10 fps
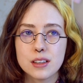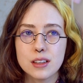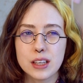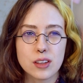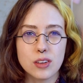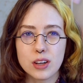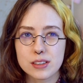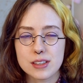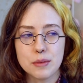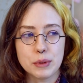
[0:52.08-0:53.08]
like a long
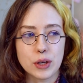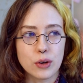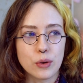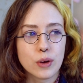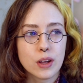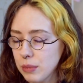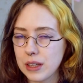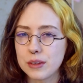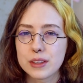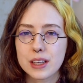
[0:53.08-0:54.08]
time ago, but I
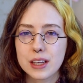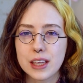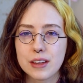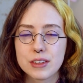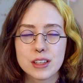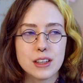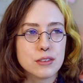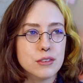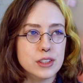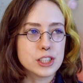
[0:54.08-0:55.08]
don't think I gave it enough
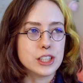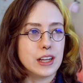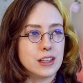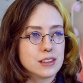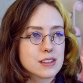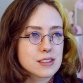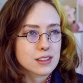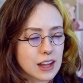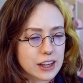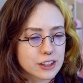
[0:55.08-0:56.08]
of a chance.
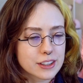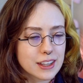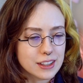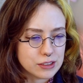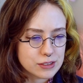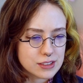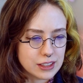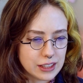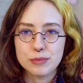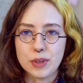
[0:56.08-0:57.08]
I couldn't get used to
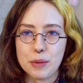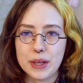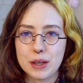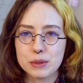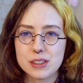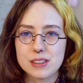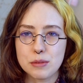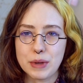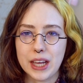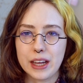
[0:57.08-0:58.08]
like not being able to see
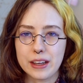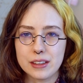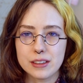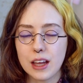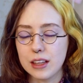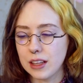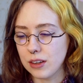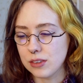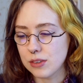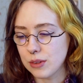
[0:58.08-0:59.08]
my hand, and then I
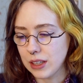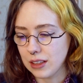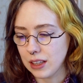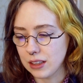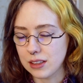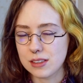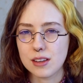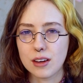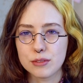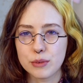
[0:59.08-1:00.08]
also think like the
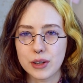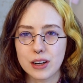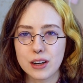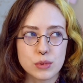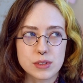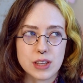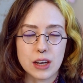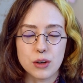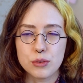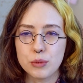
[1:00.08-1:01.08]
software was kind
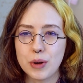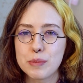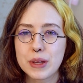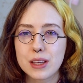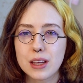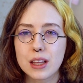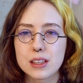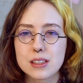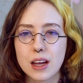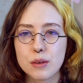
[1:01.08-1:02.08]
of overwhelming at
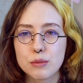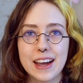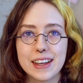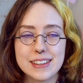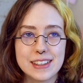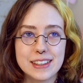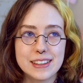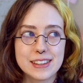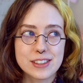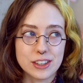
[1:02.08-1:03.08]
the time. I
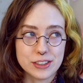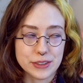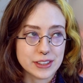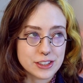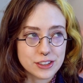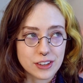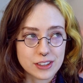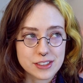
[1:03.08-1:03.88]
didn't start doing digital art